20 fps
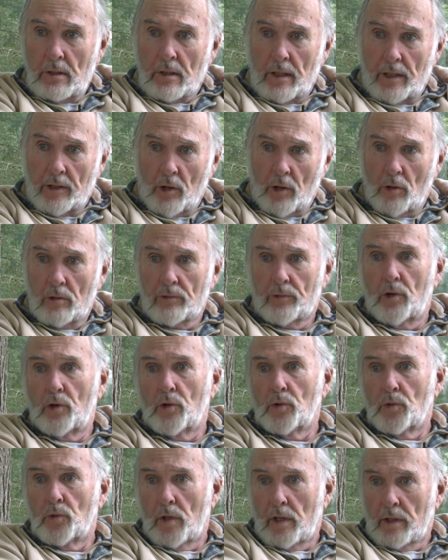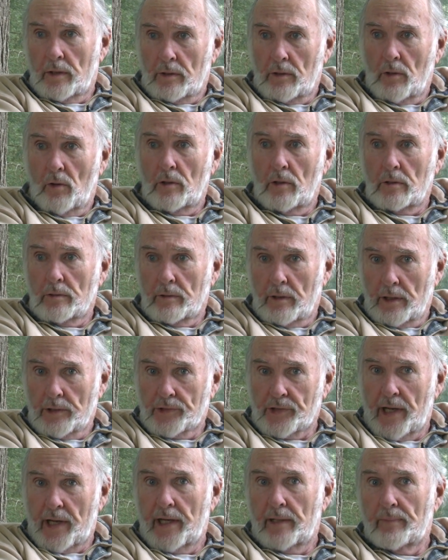and an old
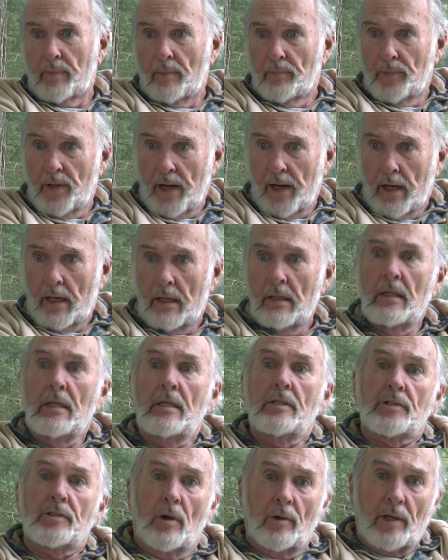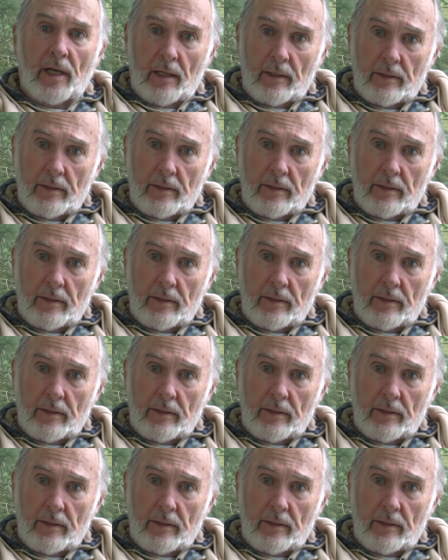setup up there. So